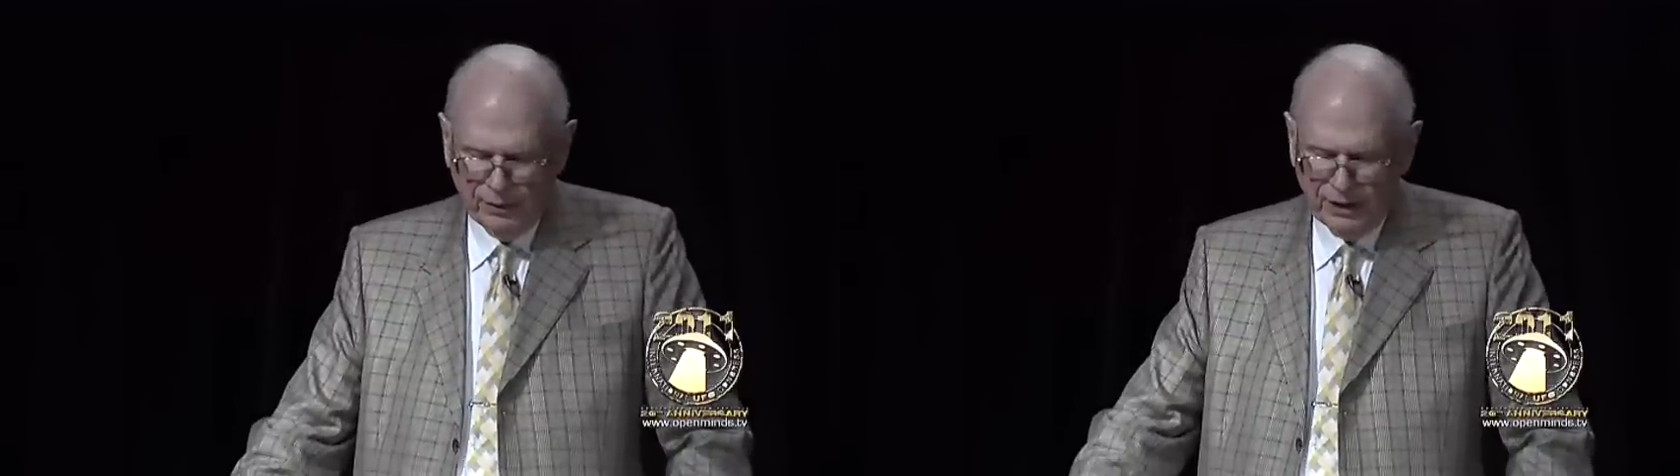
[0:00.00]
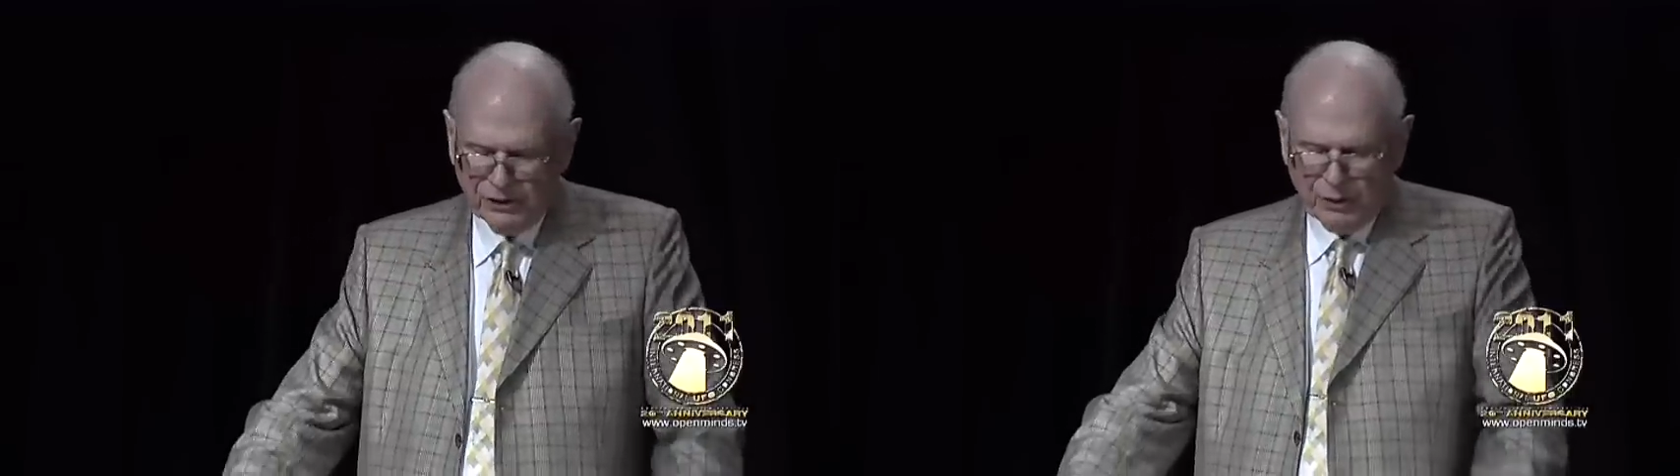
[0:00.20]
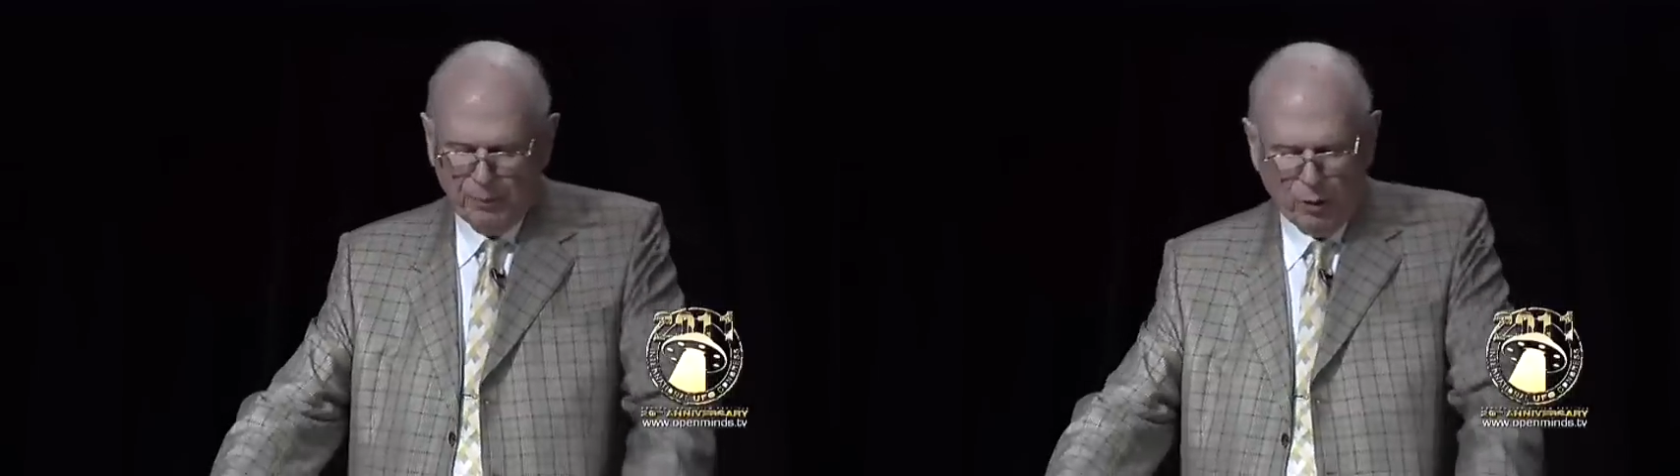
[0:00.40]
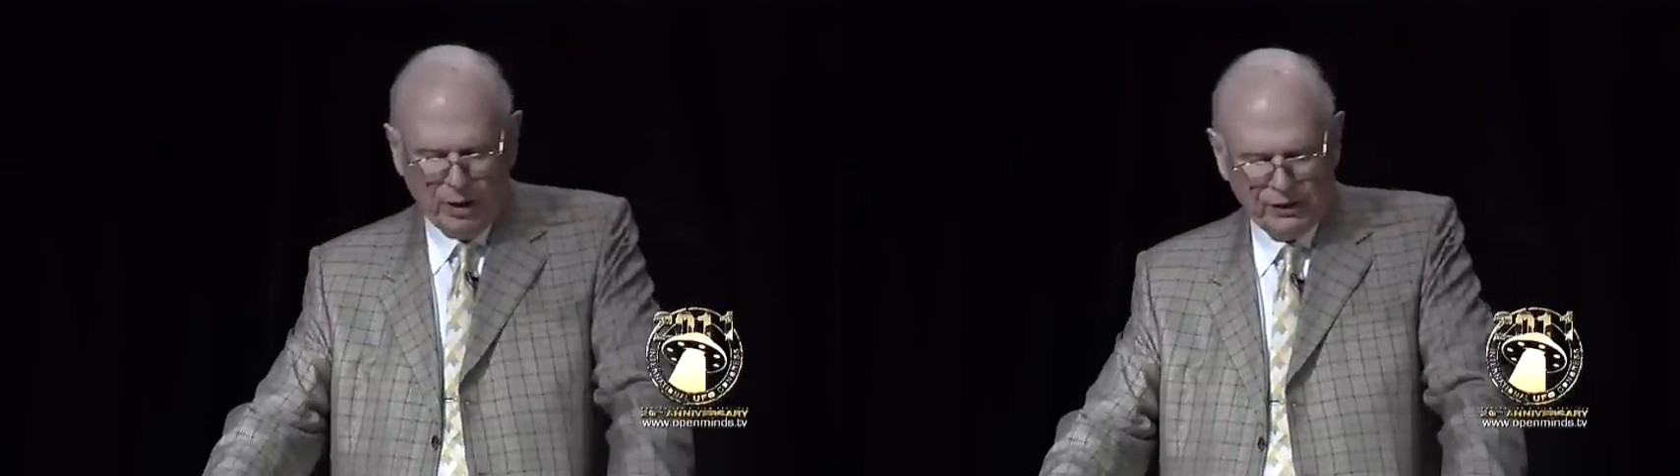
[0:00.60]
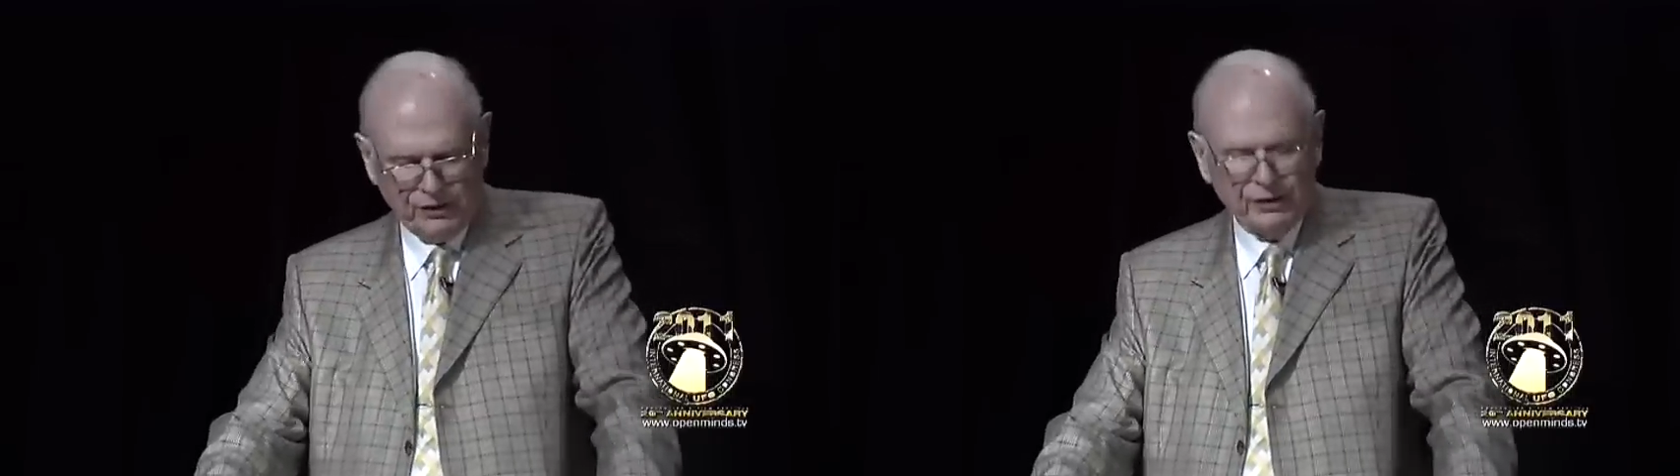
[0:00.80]
These
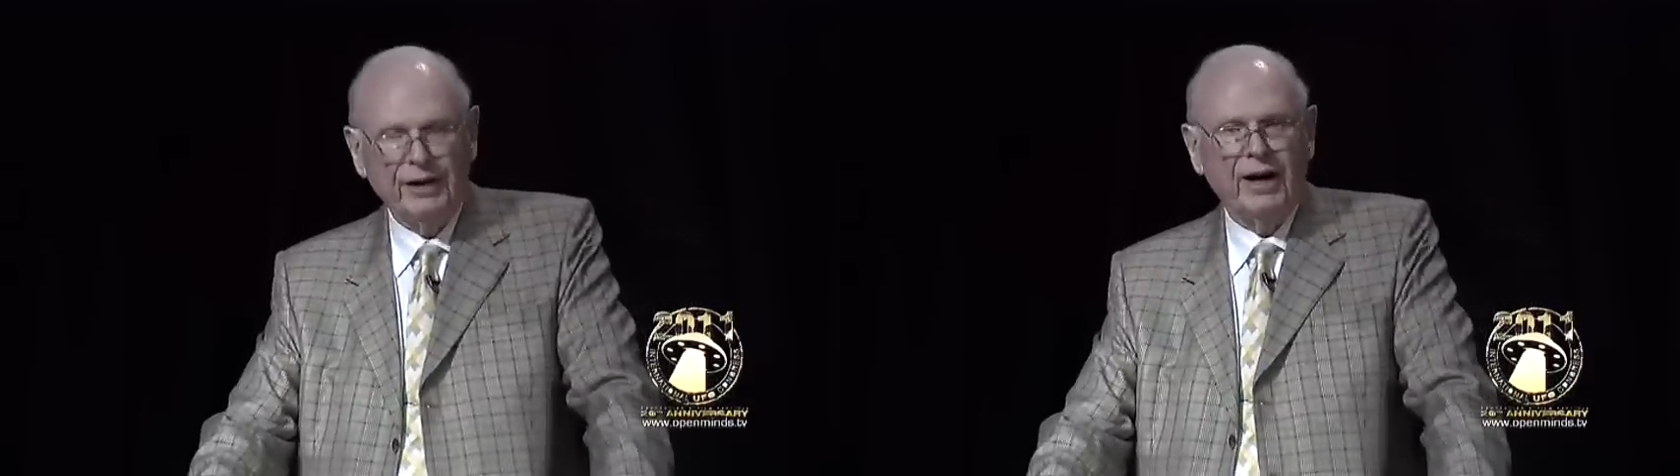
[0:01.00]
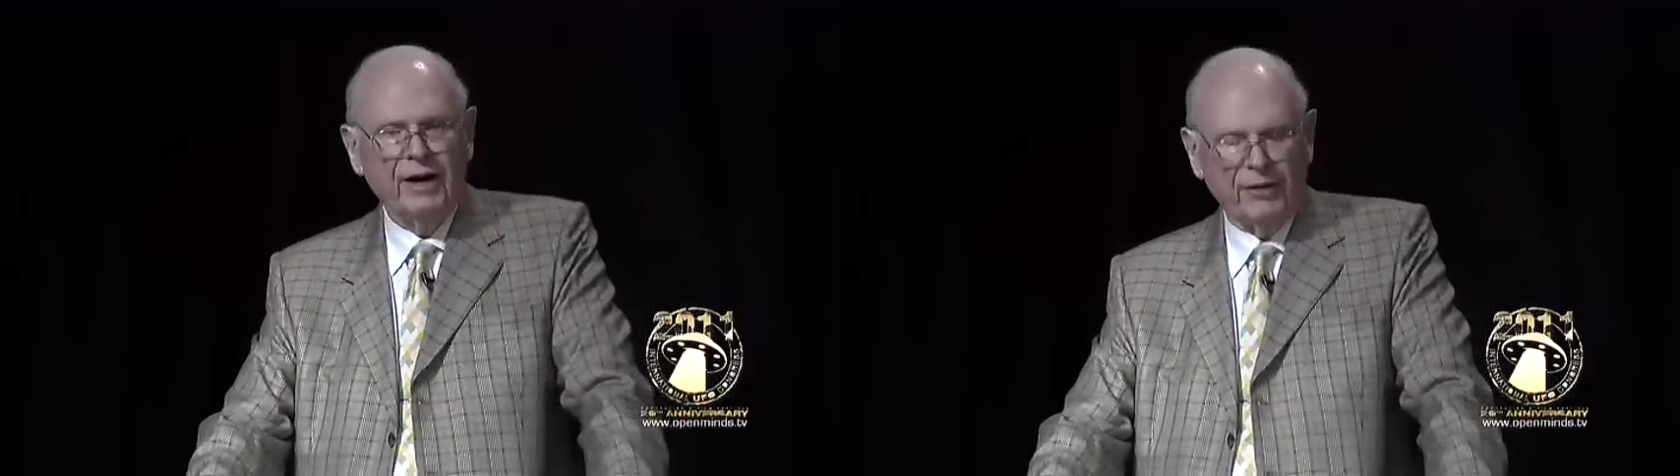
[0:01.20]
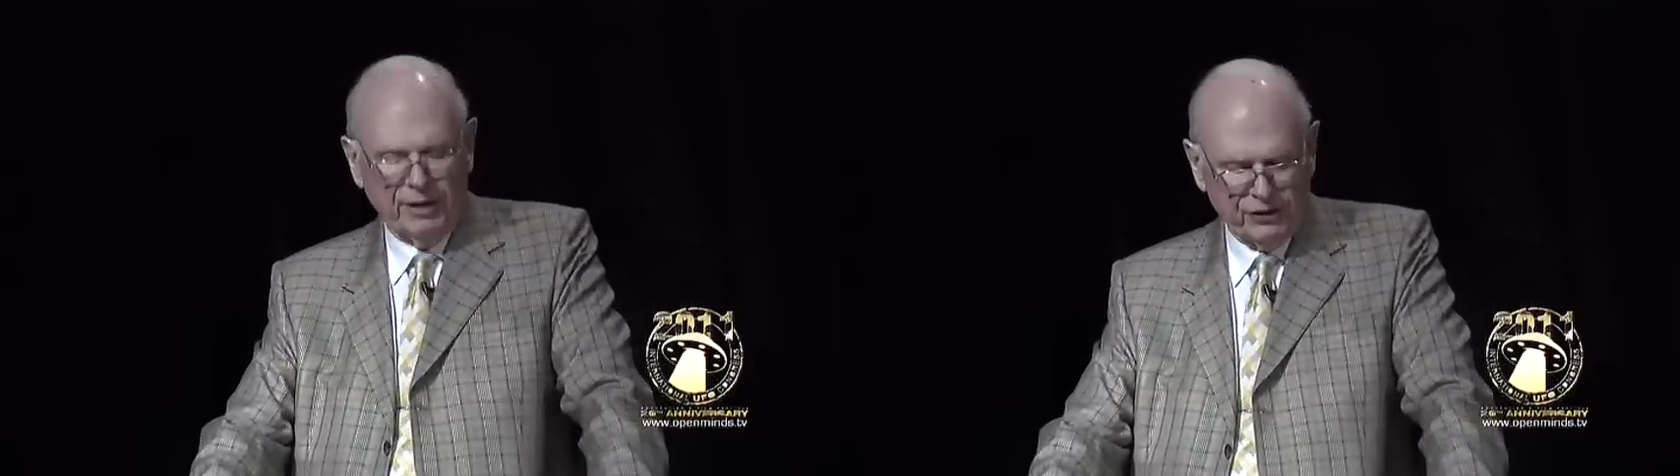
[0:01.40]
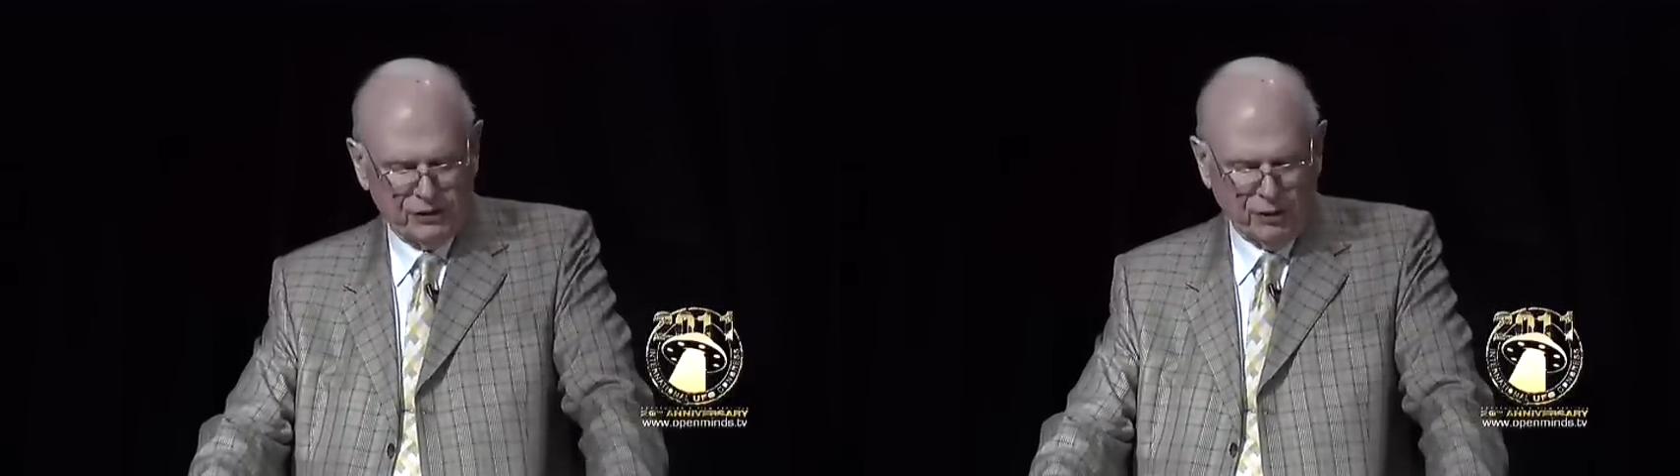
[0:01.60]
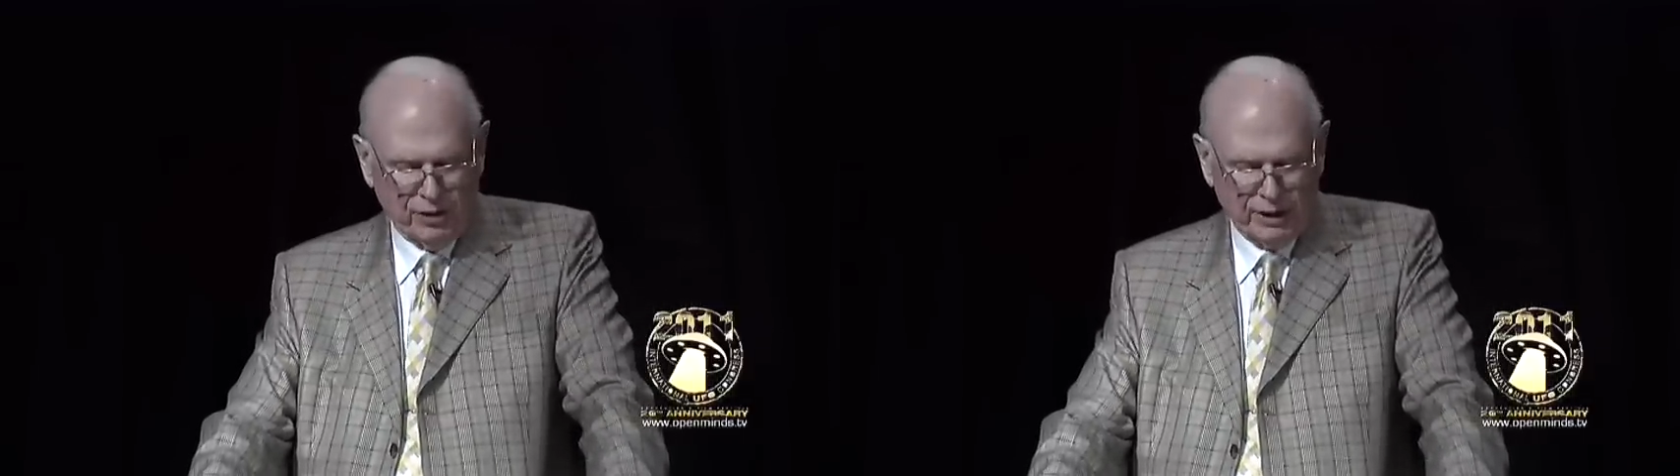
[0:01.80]
reports and other
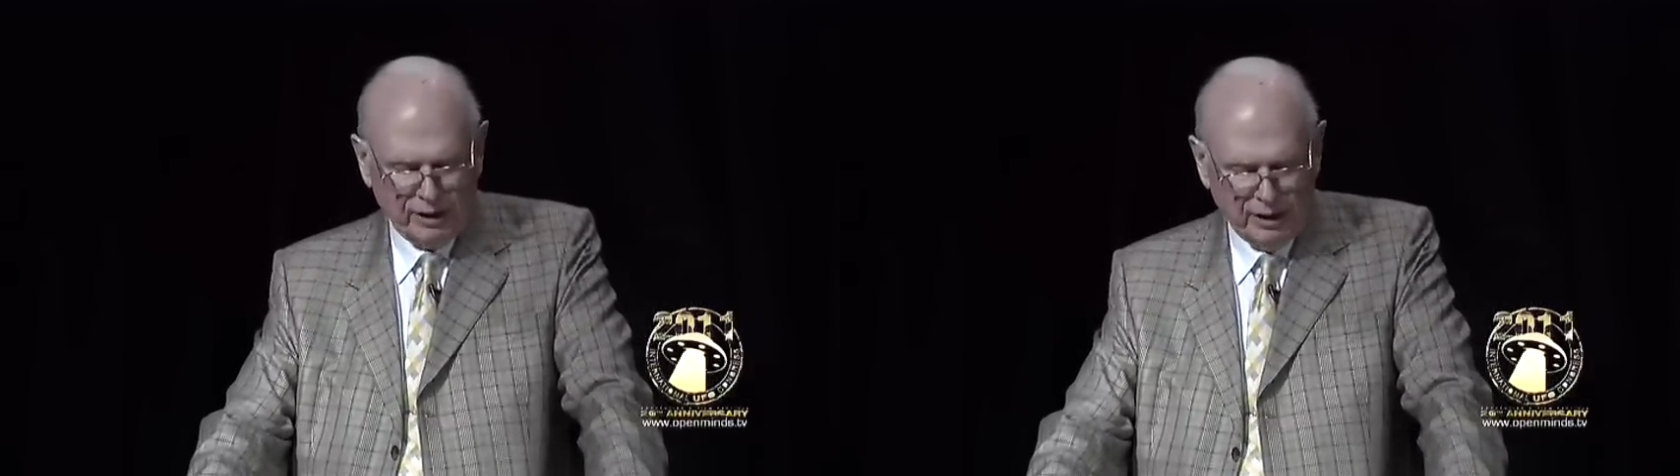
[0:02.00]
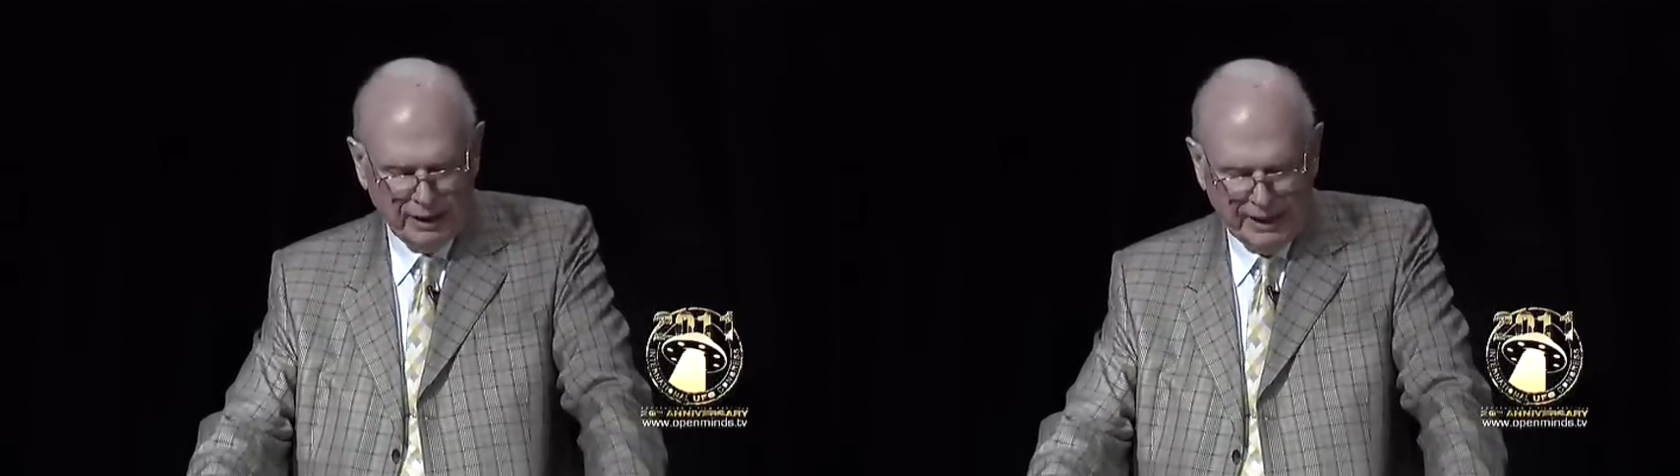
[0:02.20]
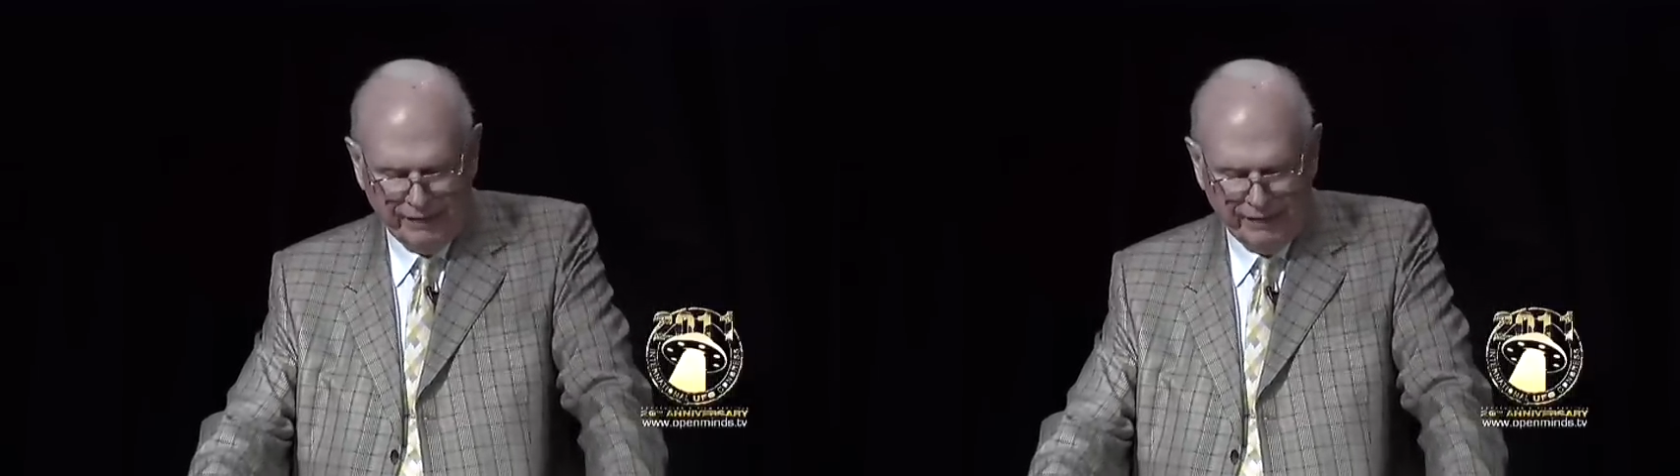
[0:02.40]
historical